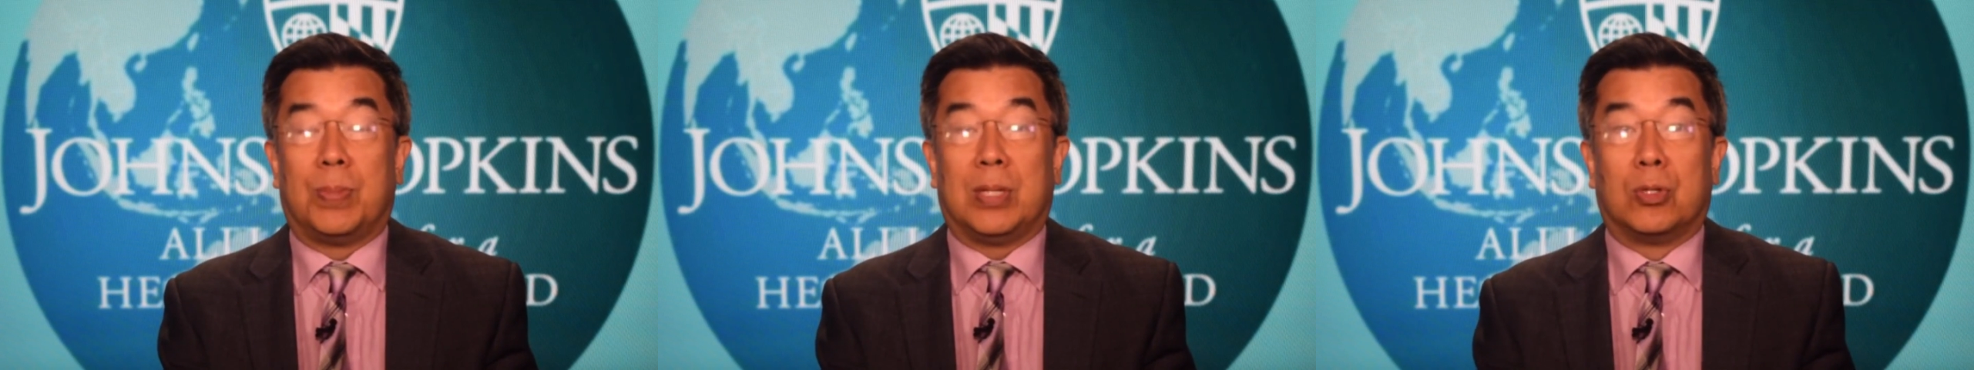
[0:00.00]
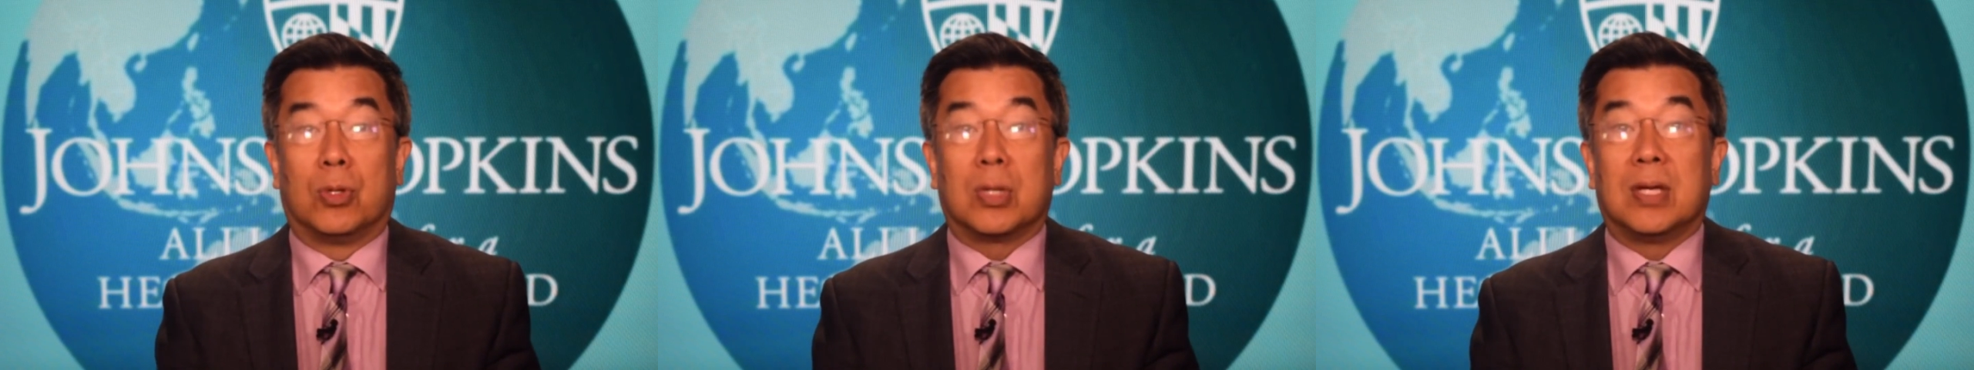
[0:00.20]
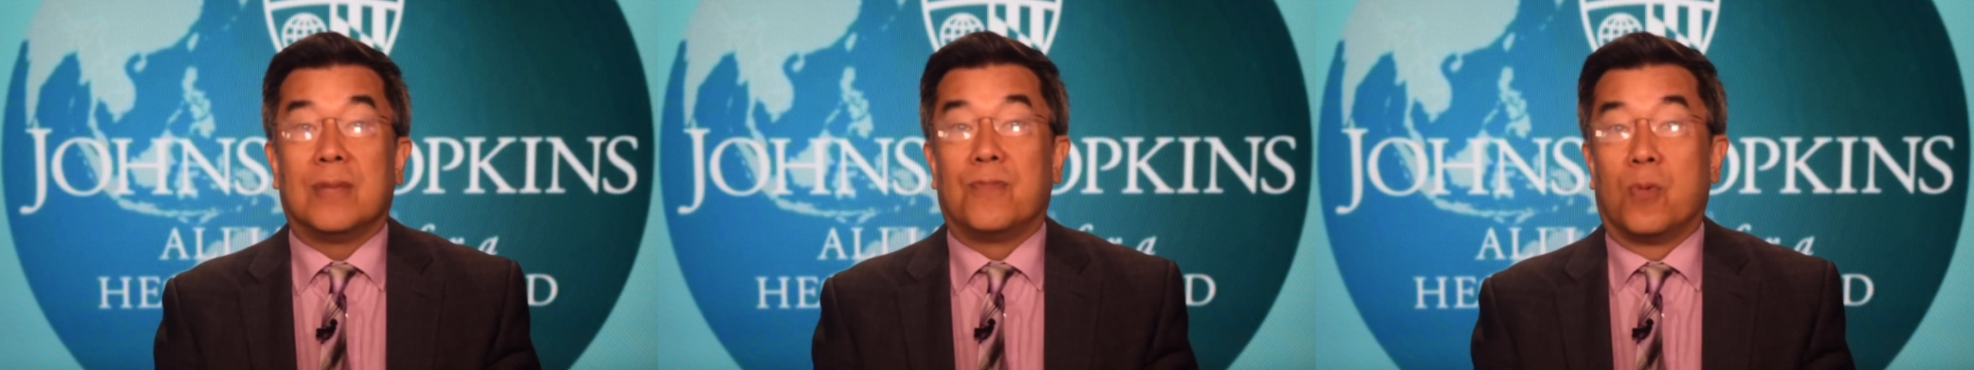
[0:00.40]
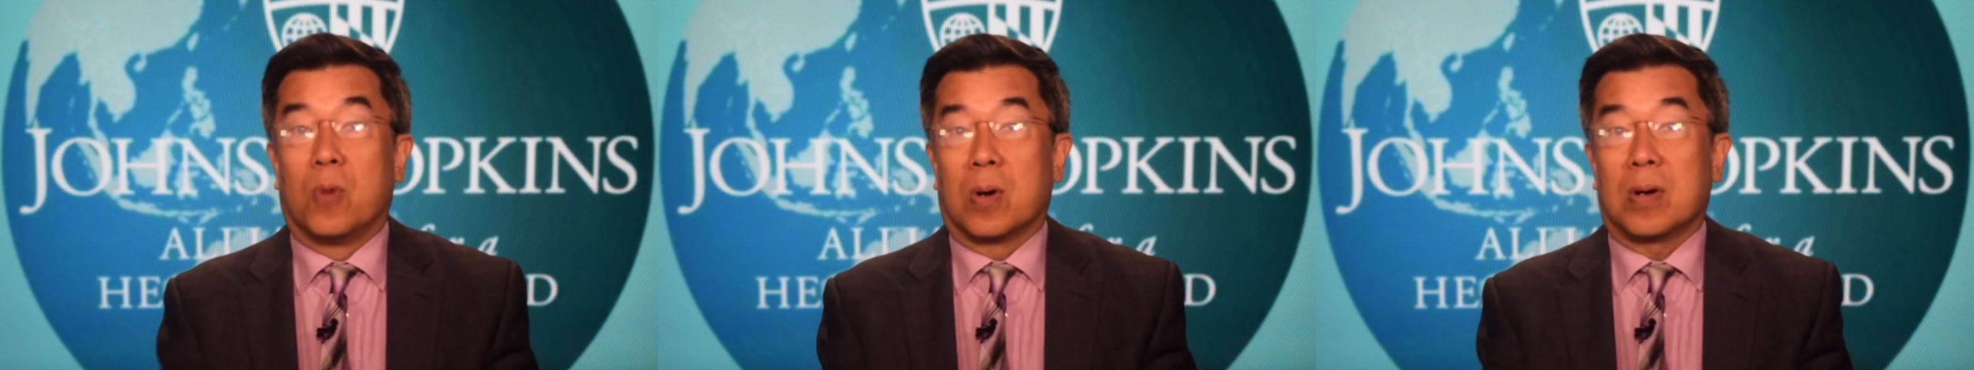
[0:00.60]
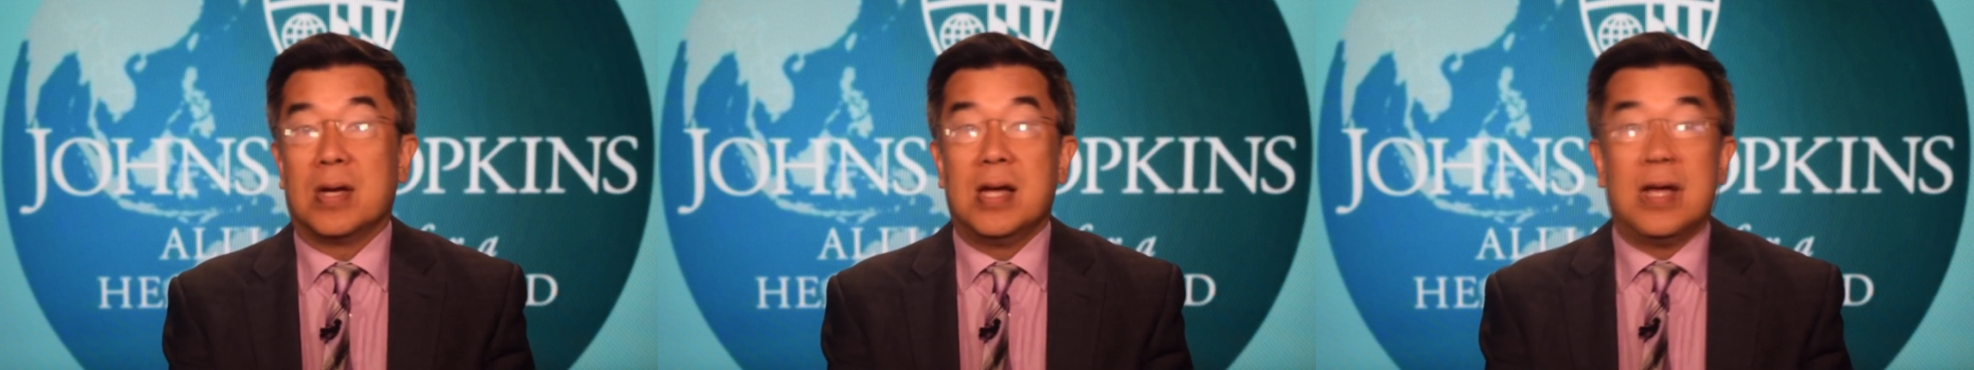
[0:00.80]
will be looking
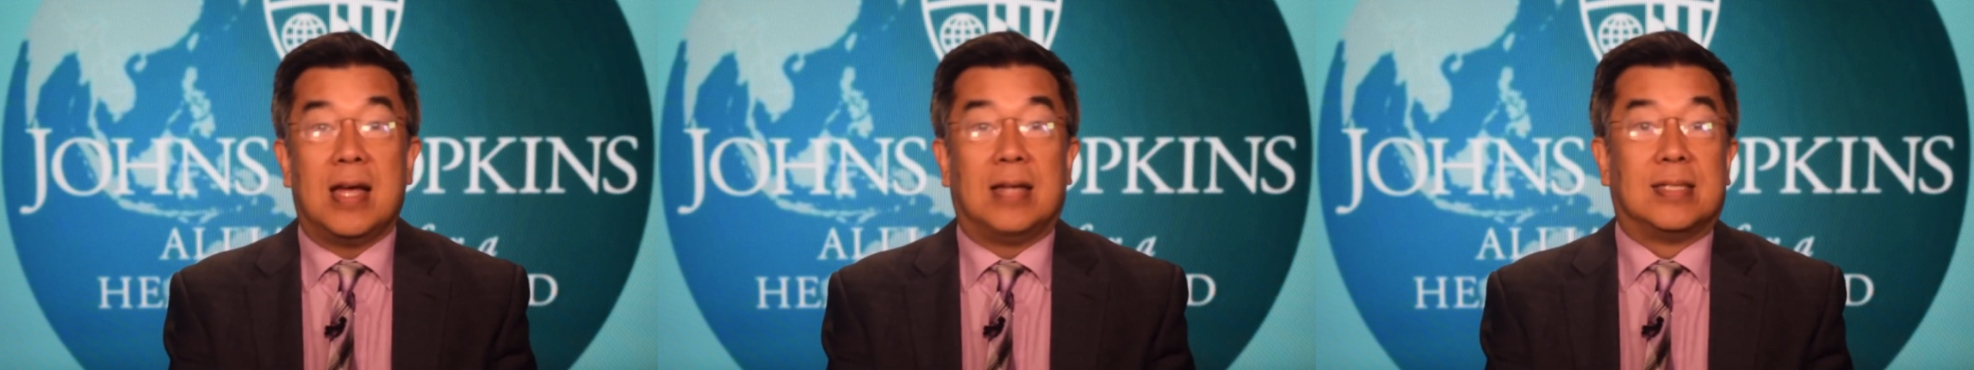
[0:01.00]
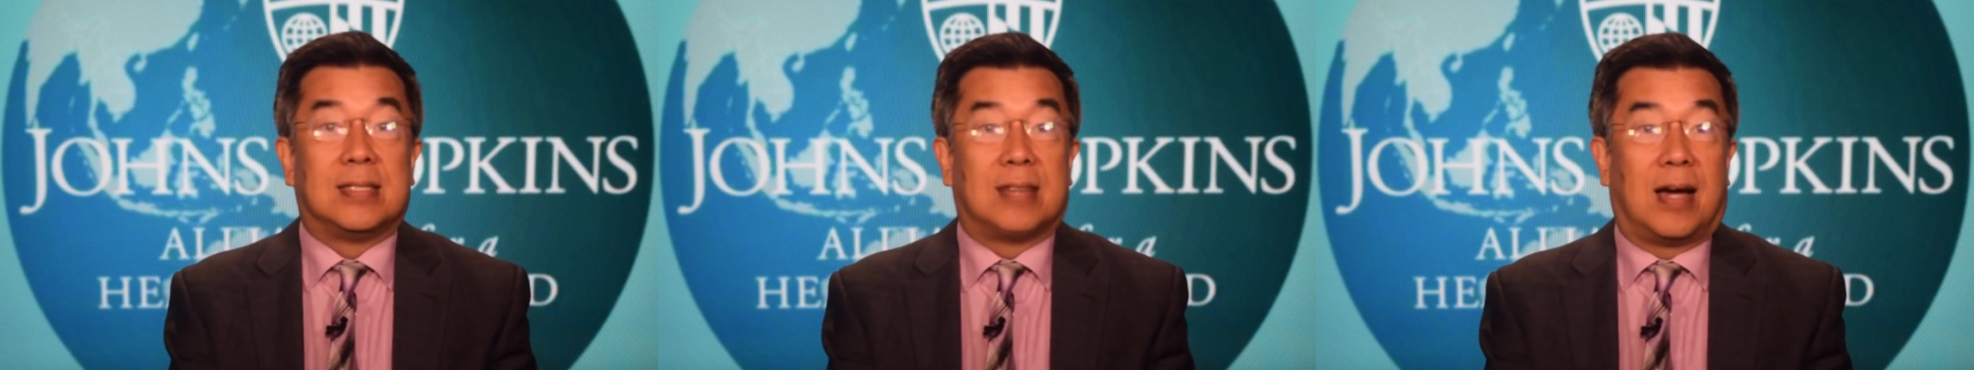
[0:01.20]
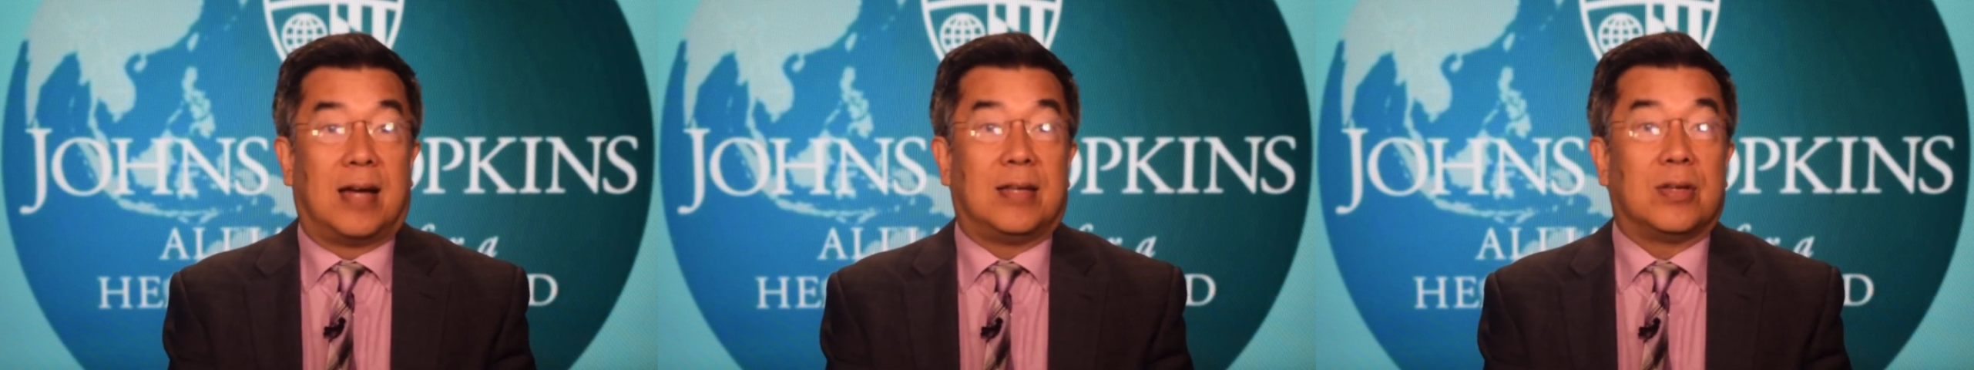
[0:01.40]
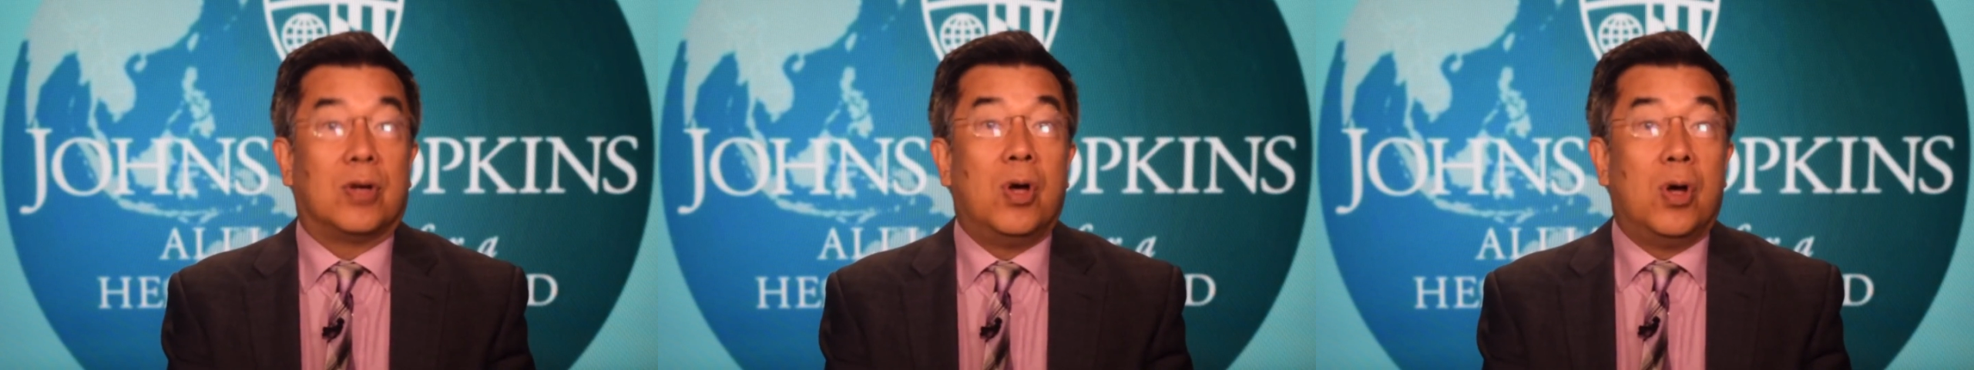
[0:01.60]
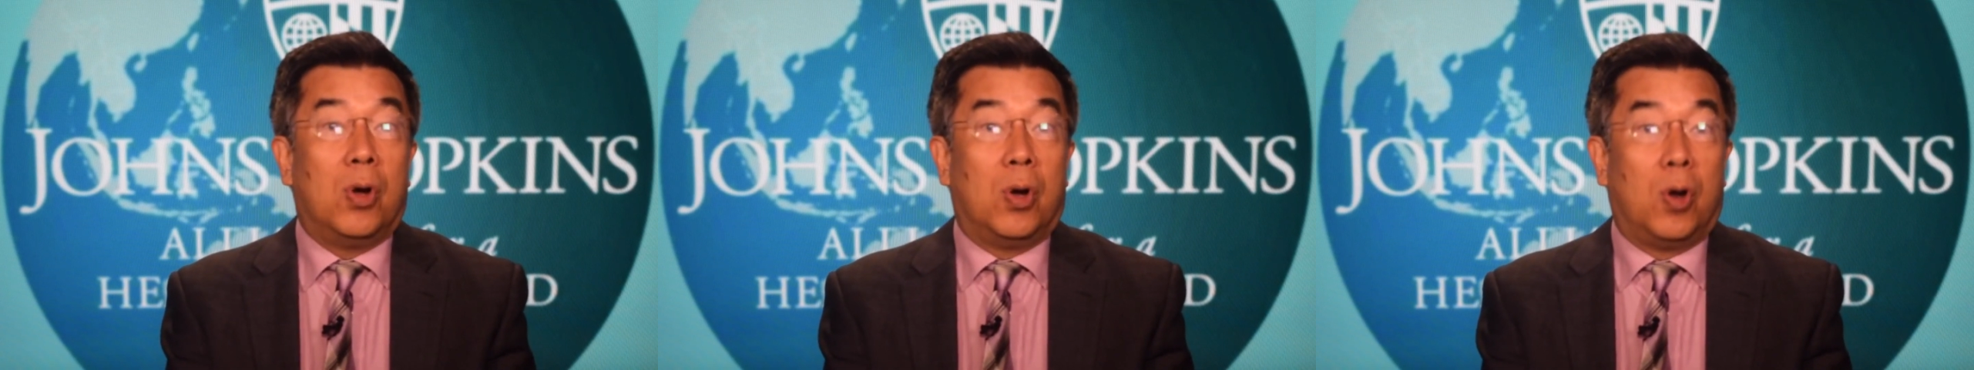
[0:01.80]
for in deciding